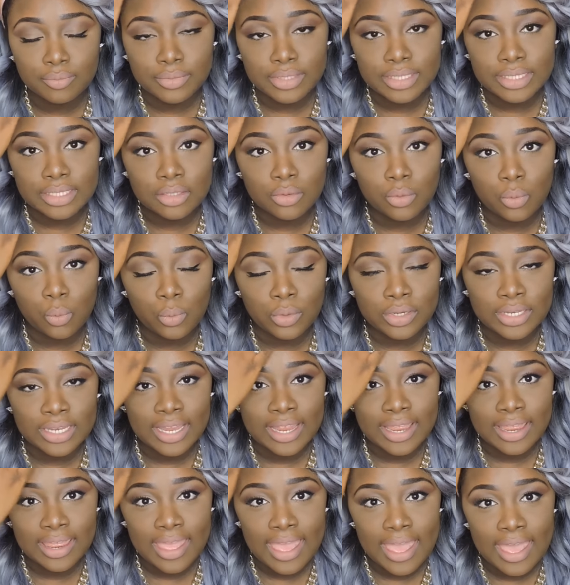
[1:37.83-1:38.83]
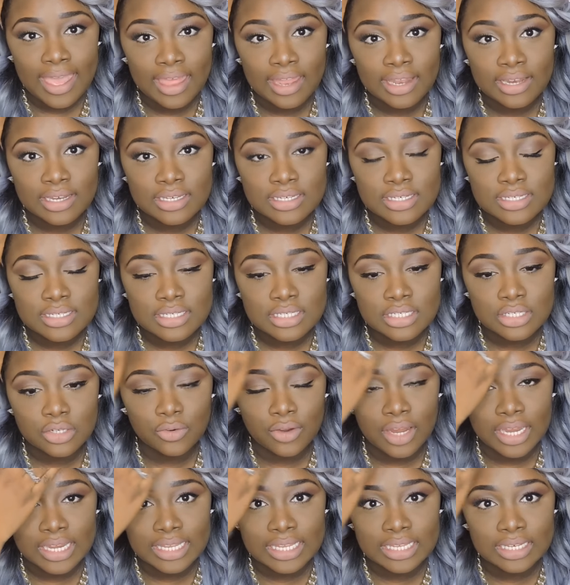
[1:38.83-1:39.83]
But when they had the
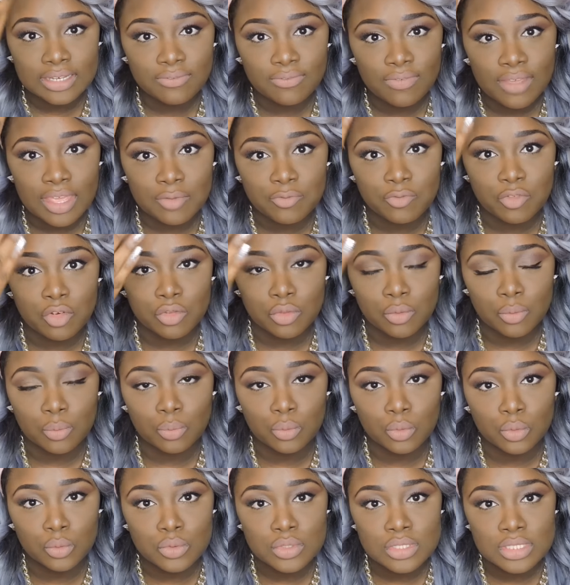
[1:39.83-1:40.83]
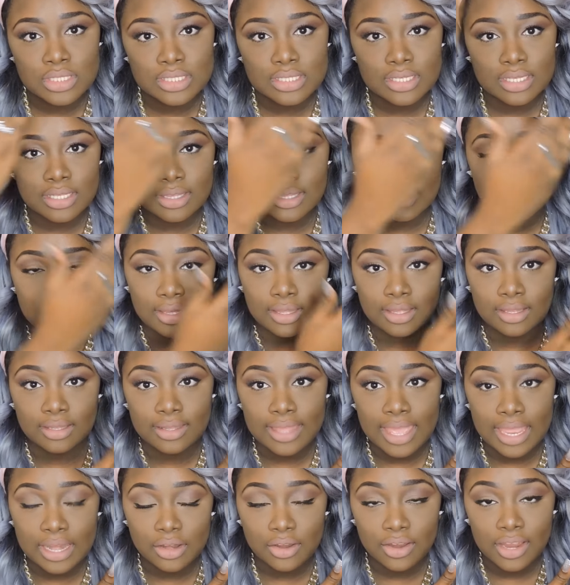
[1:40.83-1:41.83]
gradient effect for the roots to the
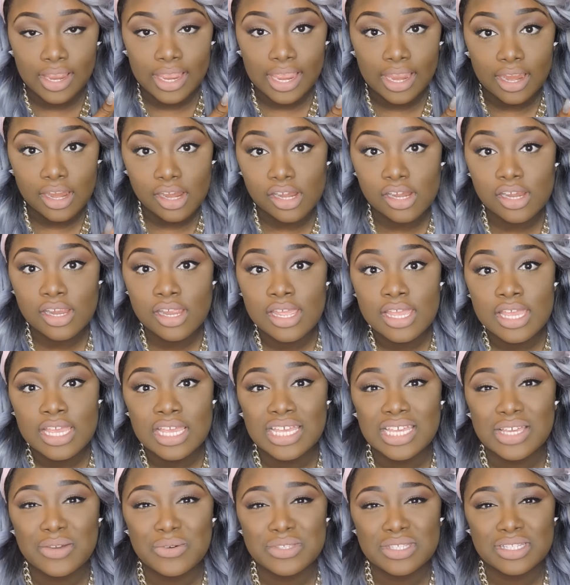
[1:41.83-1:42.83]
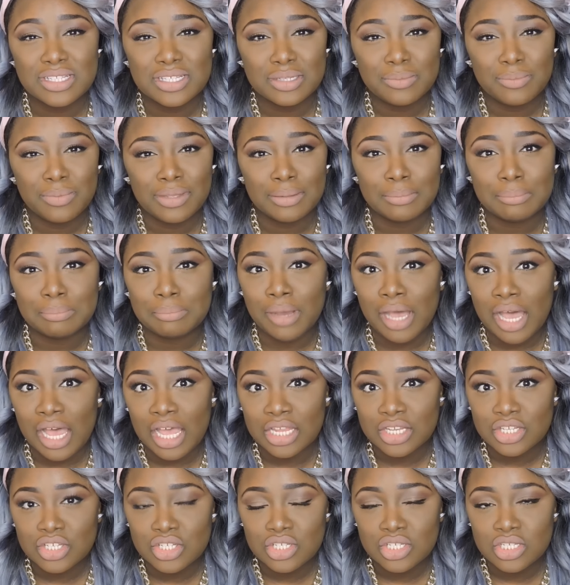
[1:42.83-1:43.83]
lighter hair, it was a little bit
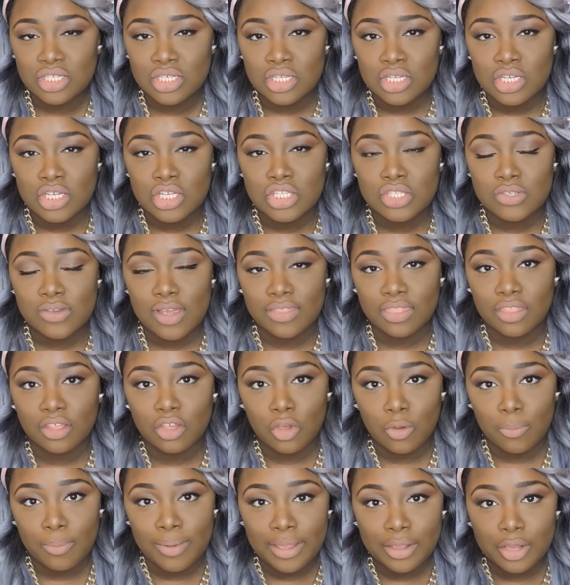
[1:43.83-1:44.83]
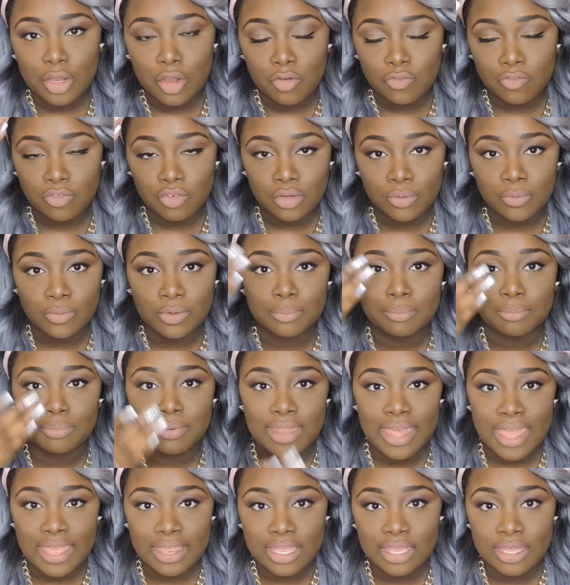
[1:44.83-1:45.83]
botched. So I have to go back over it with
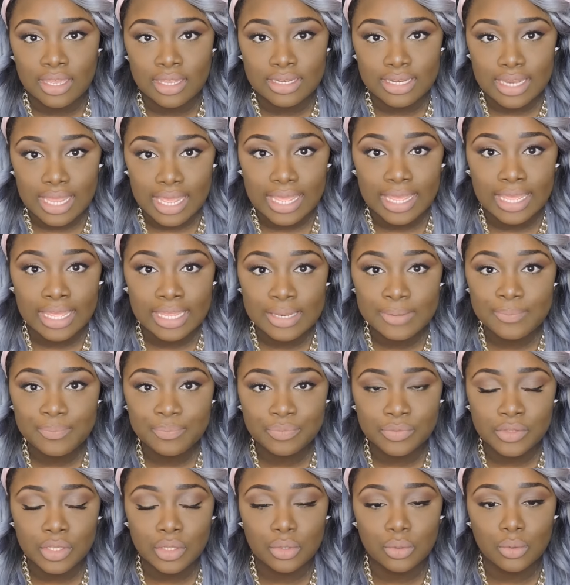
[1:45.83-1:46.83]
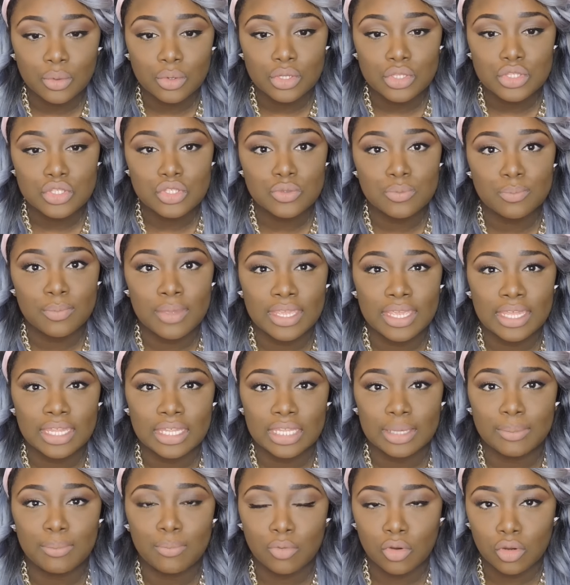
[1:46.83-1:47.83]
black dye in order to make it
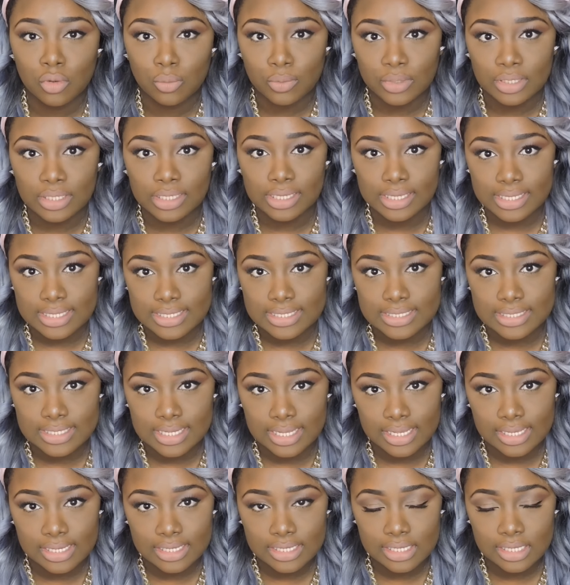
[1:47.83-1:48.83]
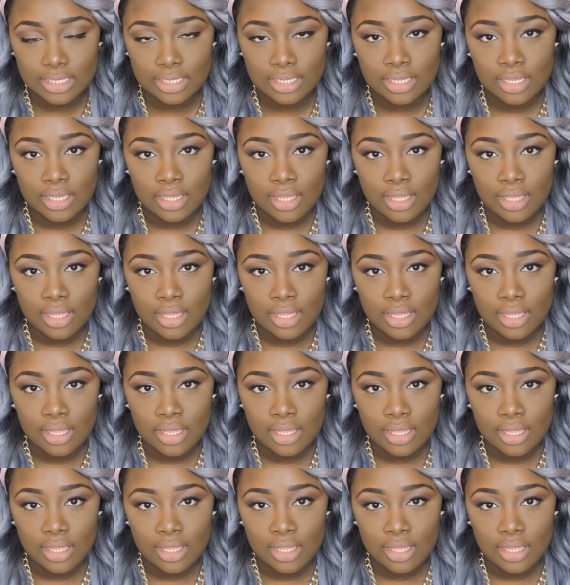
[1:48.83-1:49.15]
look more realistic.